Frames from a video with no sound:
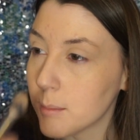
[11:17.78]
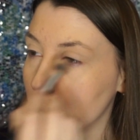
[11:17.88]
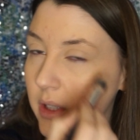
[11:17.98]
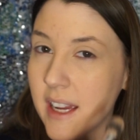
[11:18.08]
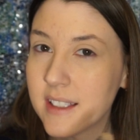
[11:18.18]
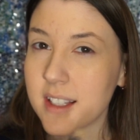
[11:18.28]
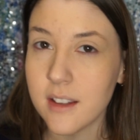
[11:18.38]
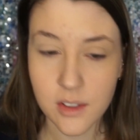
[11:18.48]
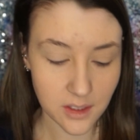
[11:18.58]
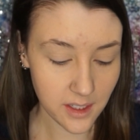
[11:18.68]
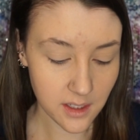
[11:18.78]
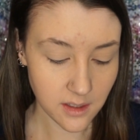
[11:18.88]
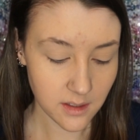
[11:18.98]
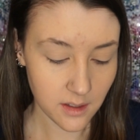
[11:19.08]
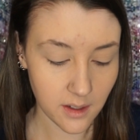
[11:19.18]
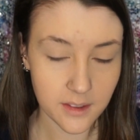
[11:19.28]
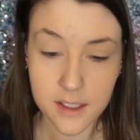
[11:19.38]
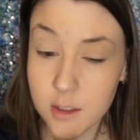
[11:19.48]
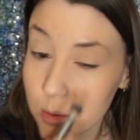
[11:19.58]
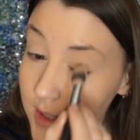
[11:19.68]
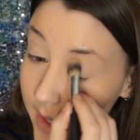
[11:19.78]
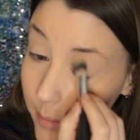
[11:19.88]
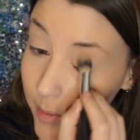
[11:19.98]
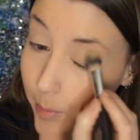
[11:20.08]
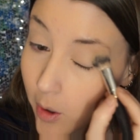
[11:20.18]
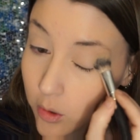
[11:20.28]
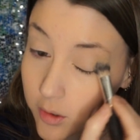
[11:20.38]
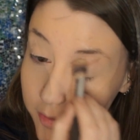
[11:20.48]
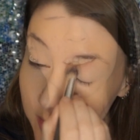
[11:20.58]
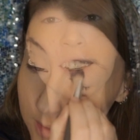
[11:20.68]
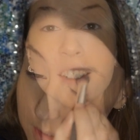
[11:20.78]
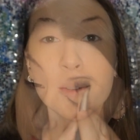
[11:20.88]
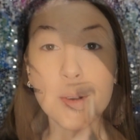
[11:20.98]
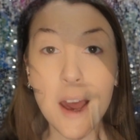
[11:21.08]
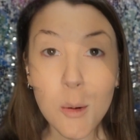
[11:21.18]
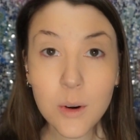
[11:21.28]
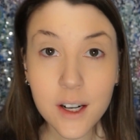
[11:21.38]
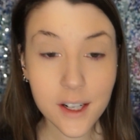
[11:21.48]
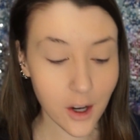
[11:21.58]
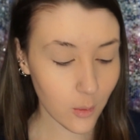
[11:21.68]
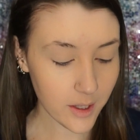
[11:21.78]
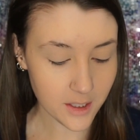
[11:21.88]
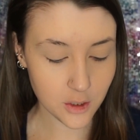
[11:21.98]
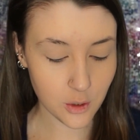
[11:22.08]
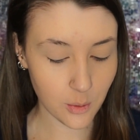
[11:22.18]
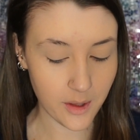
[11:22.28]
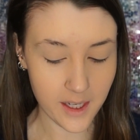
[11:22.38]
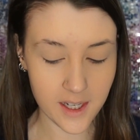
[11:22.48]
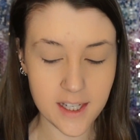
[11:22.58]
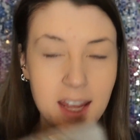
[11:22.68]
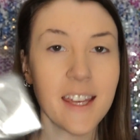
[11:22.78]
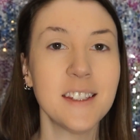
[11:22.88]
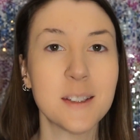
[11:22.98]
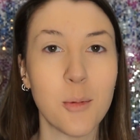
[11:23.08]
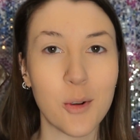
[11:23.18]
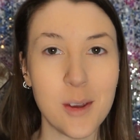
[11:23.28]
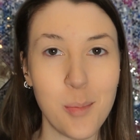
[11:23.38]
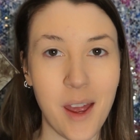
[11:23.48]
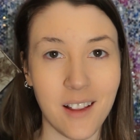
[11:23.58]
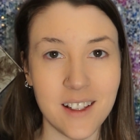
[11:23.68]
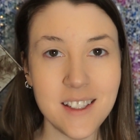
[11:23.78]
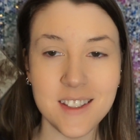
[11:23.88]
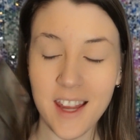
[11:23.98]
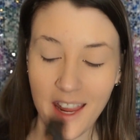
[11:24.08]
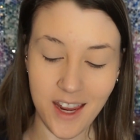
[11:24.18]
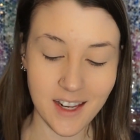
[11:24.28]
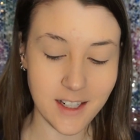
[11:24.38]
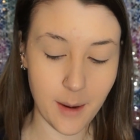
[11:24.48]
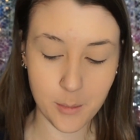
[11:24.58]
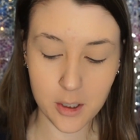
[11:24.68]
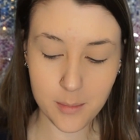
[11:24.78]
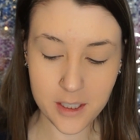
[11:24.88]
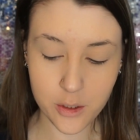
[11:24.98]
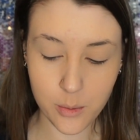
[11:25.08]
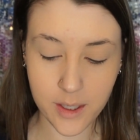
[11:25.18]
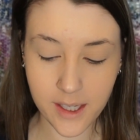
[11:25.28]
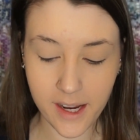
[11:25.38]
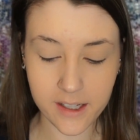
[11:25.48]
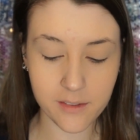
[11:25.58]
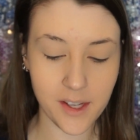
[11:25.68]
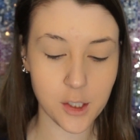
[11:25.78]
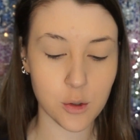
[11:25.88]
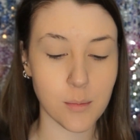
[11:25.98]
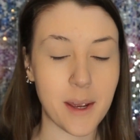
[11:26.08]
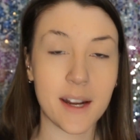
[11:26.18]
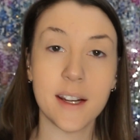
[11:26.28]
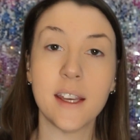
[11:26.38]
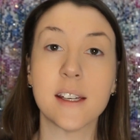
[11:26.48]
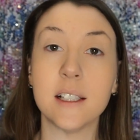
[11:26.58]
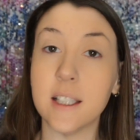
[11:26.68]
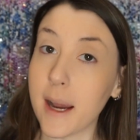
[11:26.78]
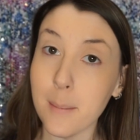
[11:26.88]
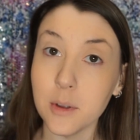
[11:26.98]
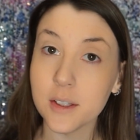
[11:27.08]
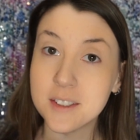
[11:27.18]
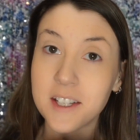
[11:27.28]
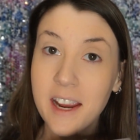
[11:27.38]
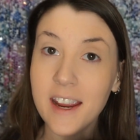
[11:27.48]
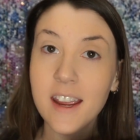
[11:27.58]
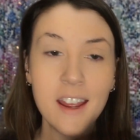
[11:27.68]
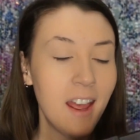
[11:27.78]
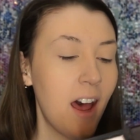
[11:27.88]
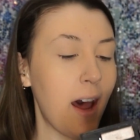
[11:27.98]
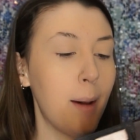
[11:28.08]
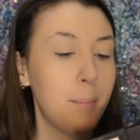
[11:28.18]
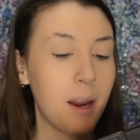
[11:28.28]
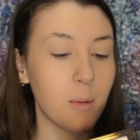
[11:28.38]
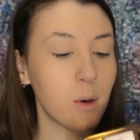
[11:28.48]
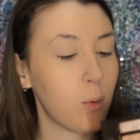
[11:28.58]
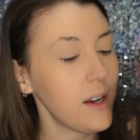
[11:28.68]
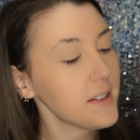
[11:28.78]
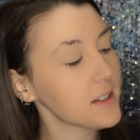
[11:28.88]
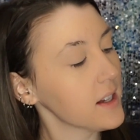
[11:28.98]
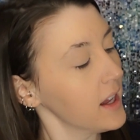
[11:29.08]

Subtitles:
blend evenly unless you set it with powder first. So now we're gonna go into the Naked Smoky palette, and I'm gonna be doing kind of a dramatic glam look today by request.